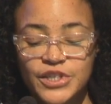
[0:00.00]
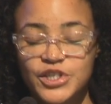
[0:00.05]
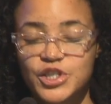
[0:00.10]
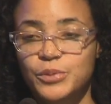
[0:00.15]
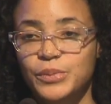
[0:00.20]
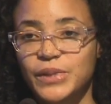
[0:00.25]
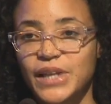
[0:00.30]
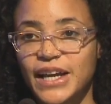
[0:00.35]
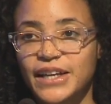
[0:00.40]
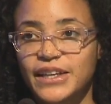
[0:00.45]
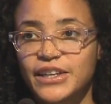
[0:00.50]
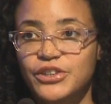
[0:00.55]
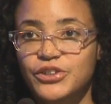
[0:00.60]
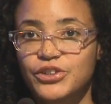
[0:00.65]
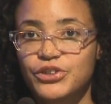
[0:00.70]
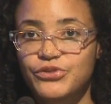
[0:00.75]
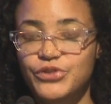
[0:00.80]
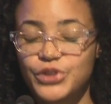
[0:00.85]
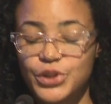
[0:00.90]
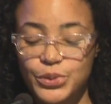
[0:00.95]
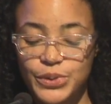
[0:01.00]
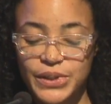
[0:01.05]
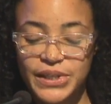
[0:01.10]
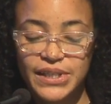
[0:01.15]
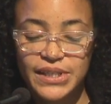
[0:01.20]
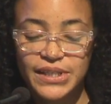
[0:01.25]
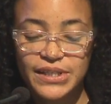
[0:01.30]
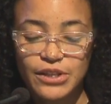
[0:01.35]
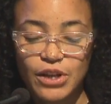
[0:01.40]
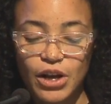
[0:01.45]
So, black
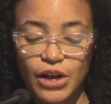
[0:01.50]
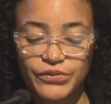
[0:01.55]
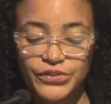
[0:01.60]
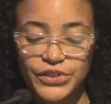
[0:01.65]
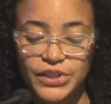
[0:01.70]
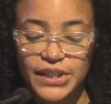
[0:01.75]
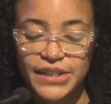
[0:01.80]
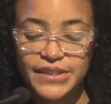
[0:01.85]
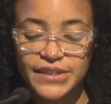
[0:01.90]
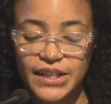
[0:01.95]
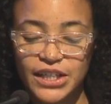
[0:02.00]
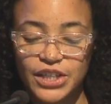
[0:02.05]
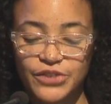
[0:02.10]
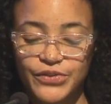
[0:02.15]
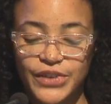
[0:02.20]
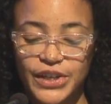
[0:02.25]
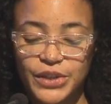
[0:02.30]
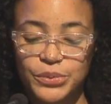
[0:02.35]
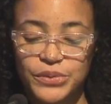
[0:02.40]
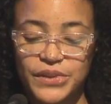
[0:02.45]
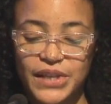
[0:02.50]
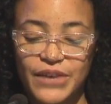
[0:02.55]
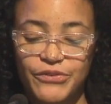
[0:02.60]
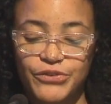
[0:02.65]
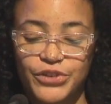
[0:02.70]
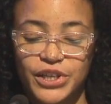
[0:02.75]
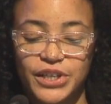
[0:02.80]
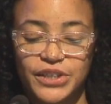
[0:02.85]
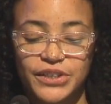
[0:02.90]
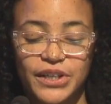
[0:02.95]
interviewees often identified with
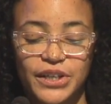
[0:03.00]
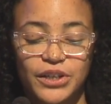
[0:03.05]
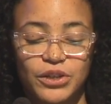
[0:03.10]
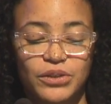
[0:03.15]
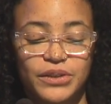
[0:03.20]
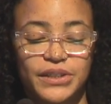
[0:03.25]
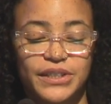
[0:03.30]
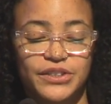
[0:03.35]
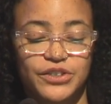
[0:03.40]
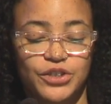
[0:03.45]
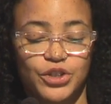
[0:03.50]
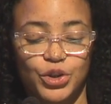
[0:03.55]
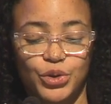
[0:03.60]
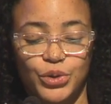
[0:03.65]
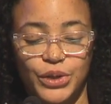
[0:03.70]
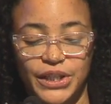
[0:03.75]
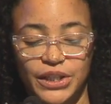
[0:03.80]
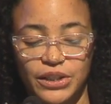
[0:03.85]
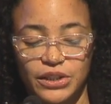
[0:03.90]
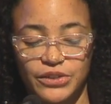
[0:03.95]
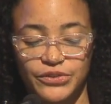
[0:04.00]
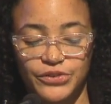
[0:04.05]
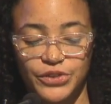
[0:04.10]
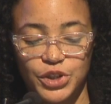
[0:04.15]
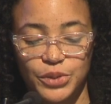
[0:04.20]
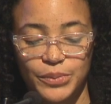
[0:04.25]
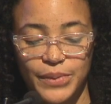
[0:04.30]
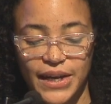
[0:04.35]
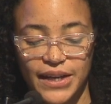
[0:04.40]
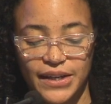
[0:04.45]
Africa not only as the cradle of
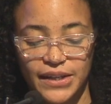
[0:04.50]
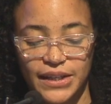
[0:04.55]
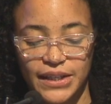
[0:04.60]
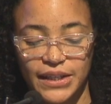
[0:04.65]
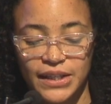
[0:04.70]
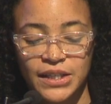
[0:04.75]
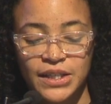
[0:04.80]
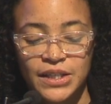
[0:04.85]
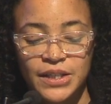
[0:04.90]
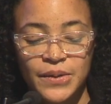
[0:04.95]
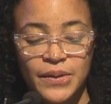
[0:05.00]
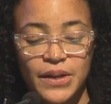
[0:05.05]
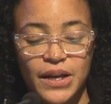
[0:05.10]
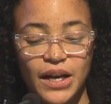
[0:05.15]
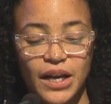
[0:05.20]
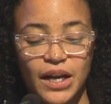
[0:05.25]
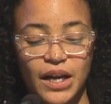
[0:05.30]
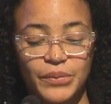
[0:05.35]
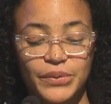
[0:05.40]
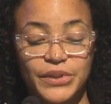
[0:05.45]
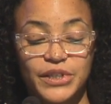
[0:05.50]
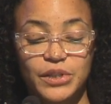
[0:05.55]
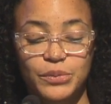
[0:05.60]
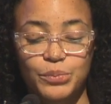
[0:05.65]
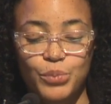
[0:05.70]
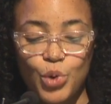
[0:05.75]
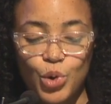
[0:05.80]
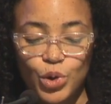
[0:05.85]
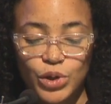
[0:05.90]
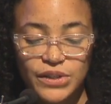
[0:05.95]
humanity um, and an
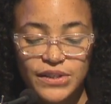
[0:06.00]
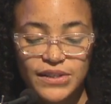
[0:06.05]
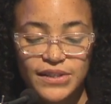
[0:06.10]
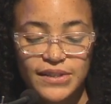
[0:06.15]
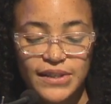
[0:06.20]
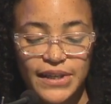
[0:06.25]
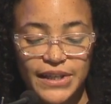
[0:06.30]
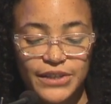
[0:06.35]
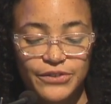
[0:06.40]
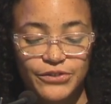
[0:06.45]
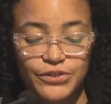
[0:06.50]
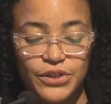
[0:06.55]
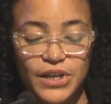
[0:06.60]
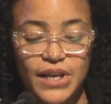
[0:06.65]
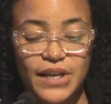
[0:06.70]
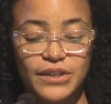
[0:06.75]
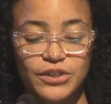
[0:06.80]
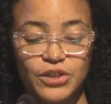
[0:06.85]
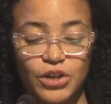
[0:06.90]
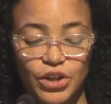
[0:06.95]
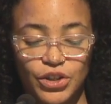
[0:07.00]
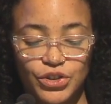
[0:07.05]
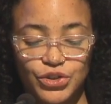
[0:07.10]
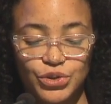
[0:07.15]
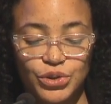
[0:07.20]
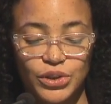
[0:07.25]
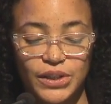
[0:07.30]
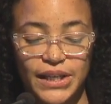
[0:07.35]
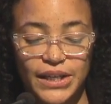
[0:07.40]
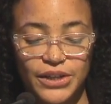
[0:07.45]
important site of
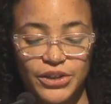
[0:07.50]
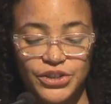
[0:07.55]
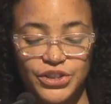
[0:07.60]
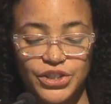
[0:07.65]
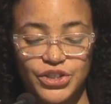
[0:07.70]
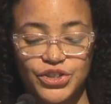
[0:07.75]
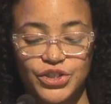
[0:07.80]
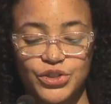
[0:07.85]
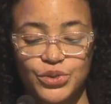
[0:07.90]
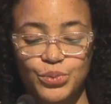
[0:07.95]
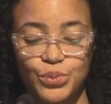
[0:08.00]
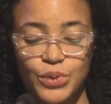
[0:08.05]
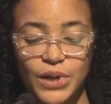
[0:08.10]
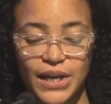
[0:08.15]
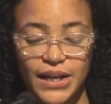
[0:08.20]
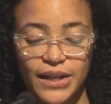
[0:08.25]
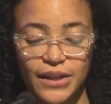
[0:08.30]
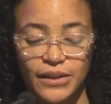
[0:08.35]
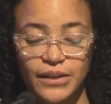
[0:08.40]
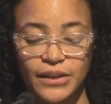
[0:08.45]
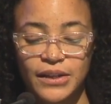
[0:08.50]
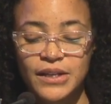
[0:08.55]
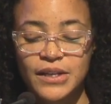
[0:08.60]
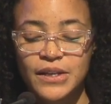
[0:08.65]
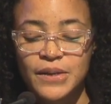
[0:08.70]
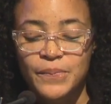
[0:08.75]
cultural heritage as well,